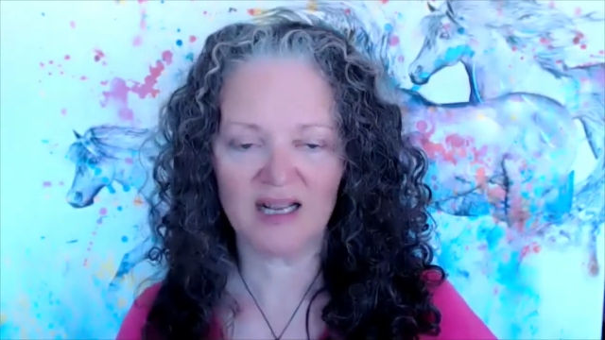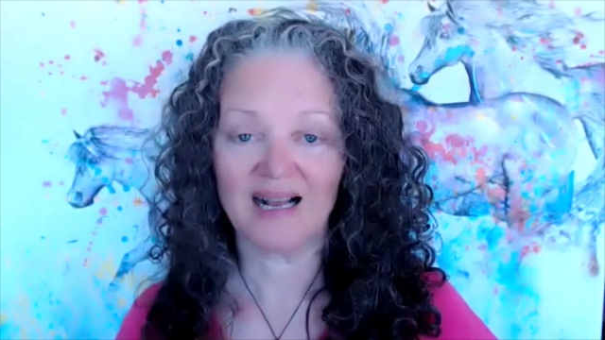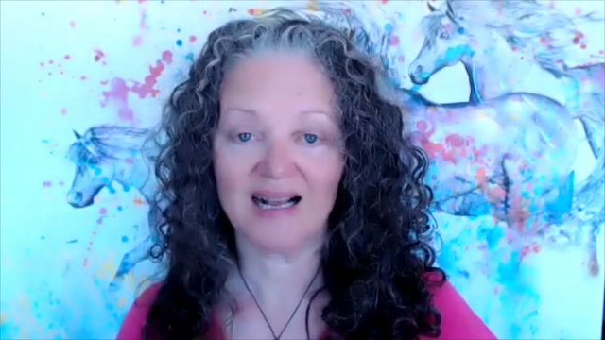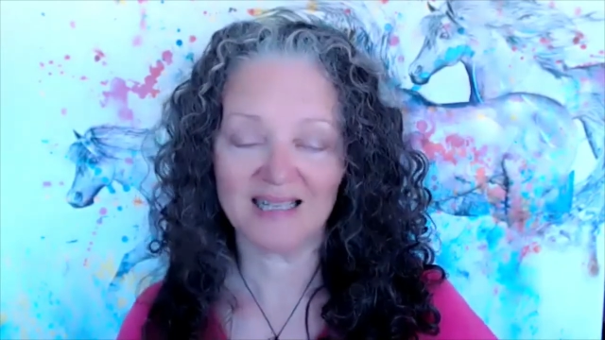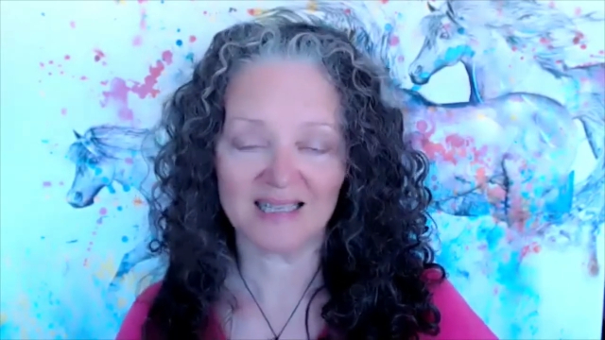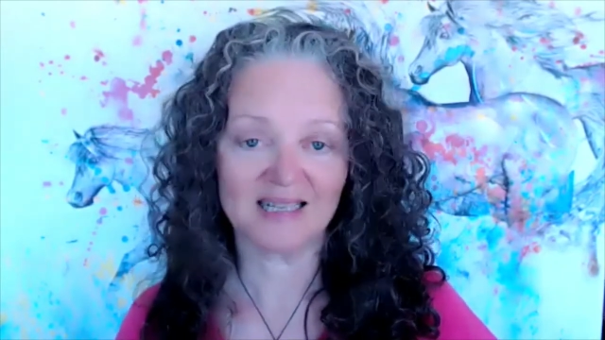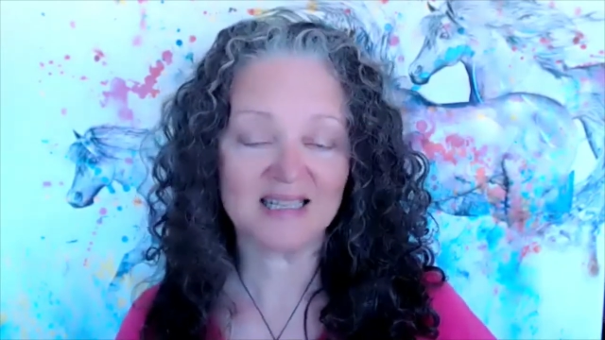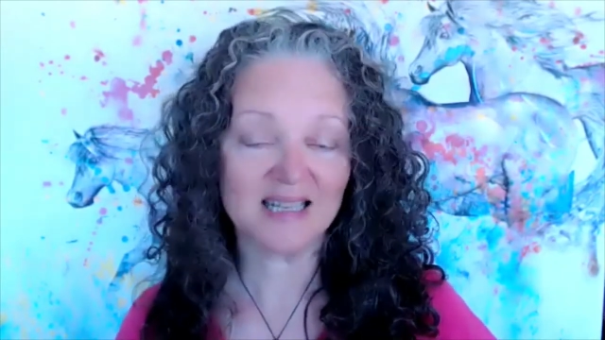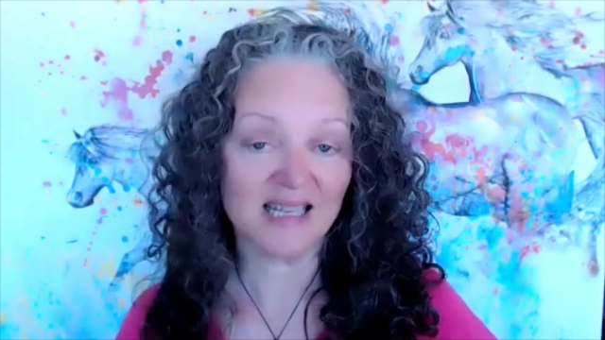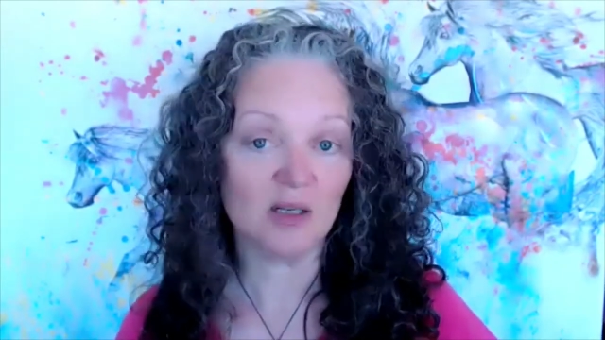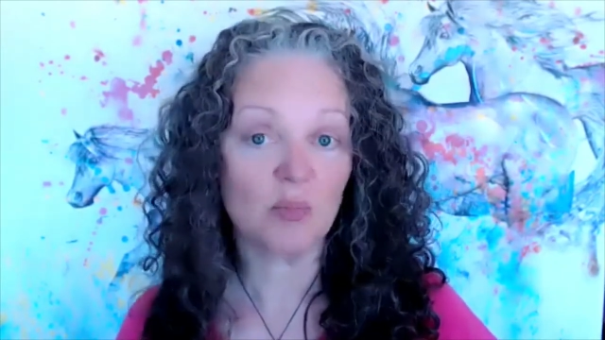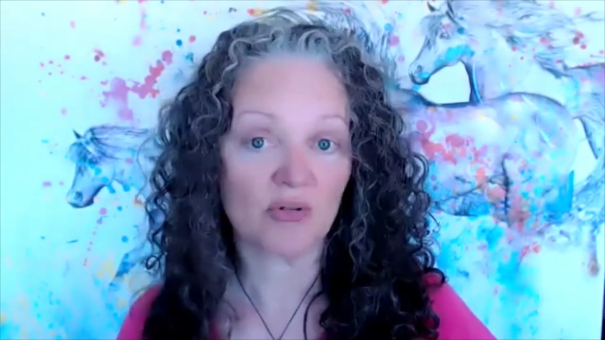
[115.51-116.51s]
and
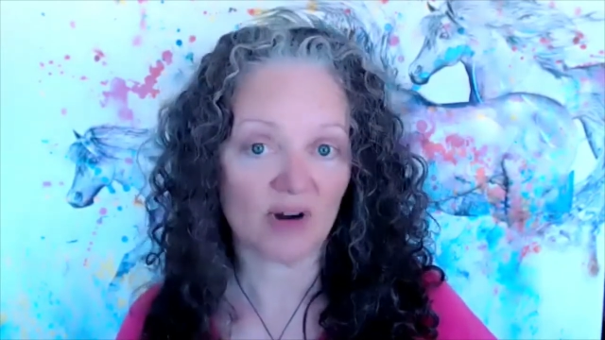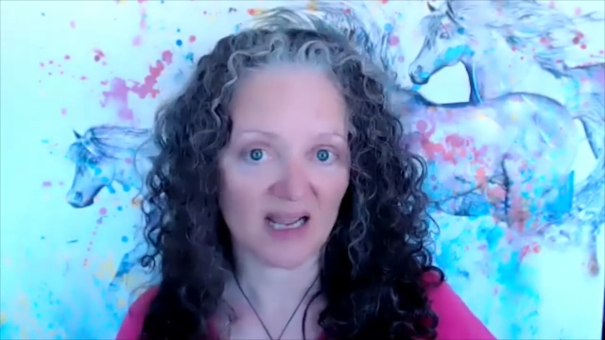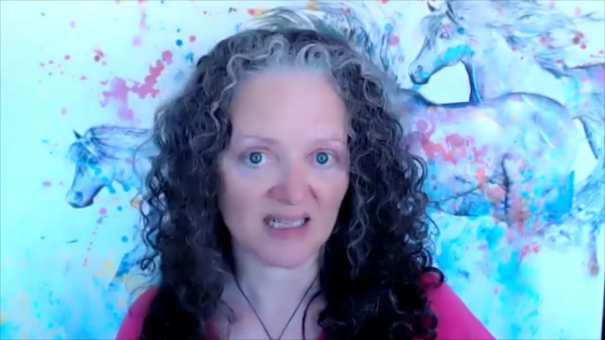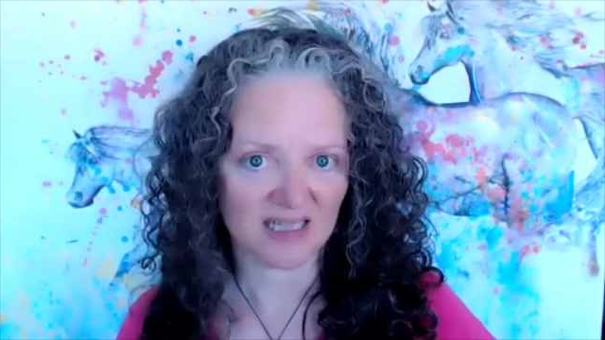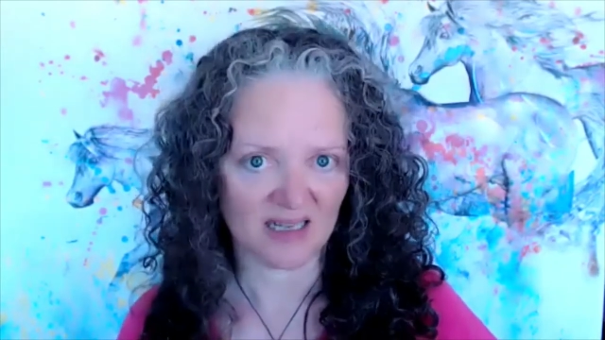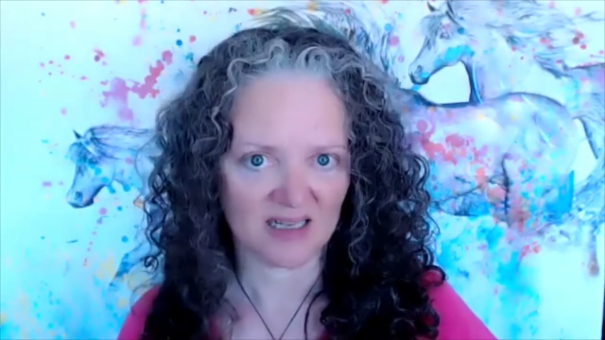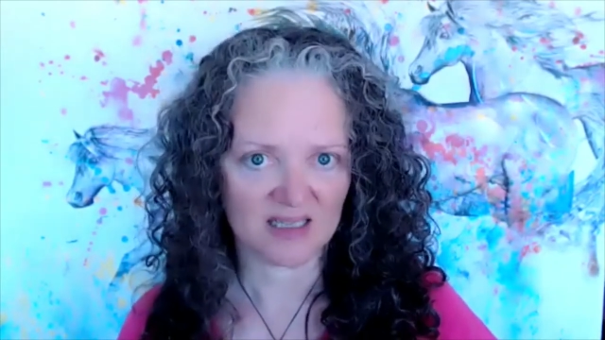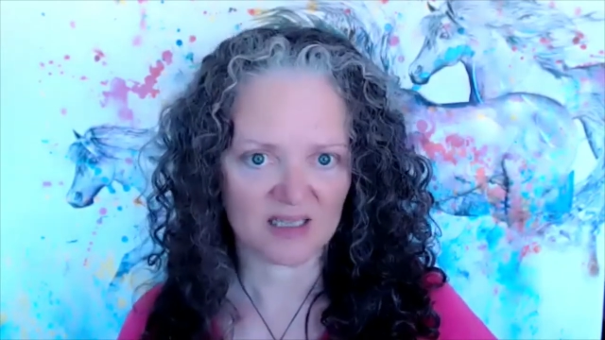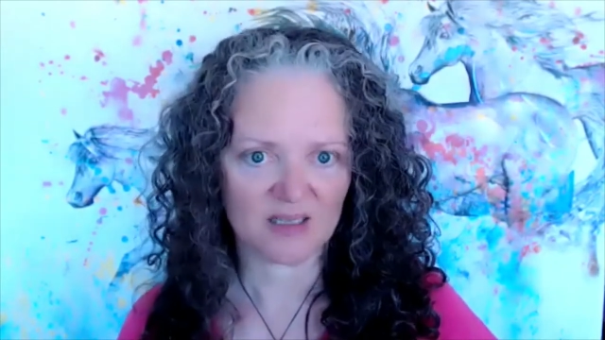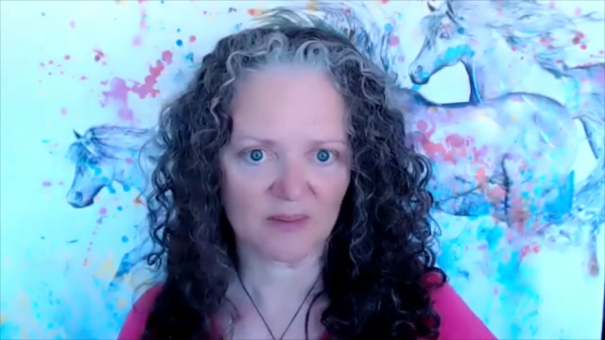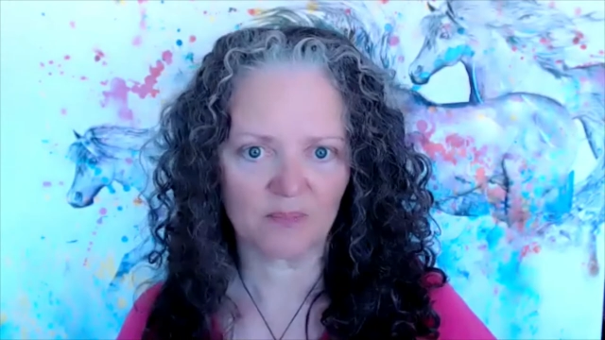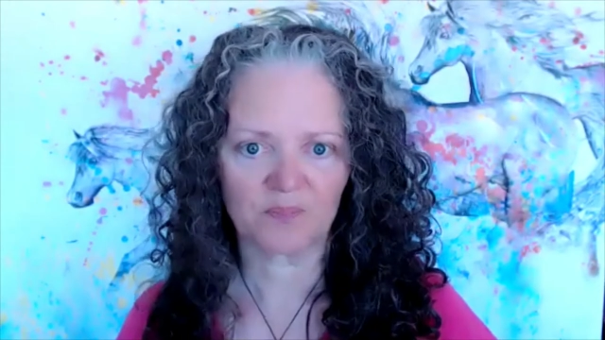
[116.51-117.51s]
need practice.